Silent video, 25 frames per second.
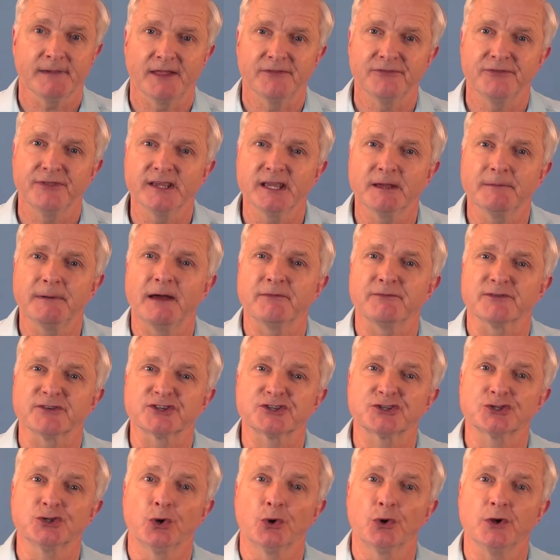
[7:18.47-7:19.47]
and think about the
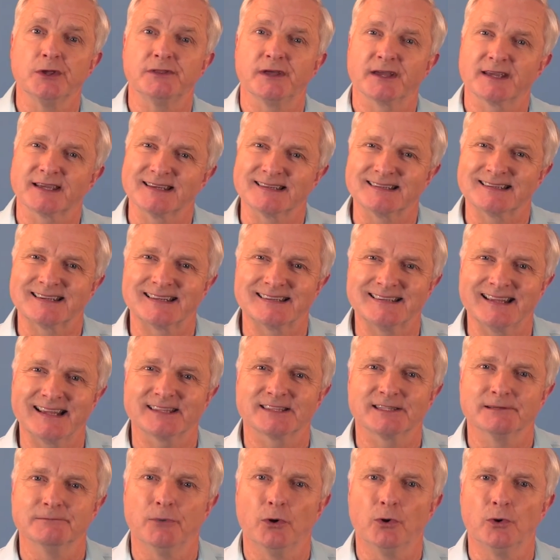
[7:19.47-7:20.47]
story that can
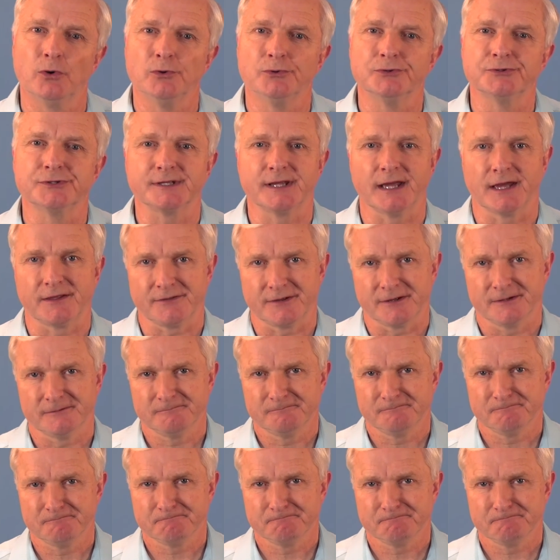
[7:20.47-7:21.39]
connect them all together.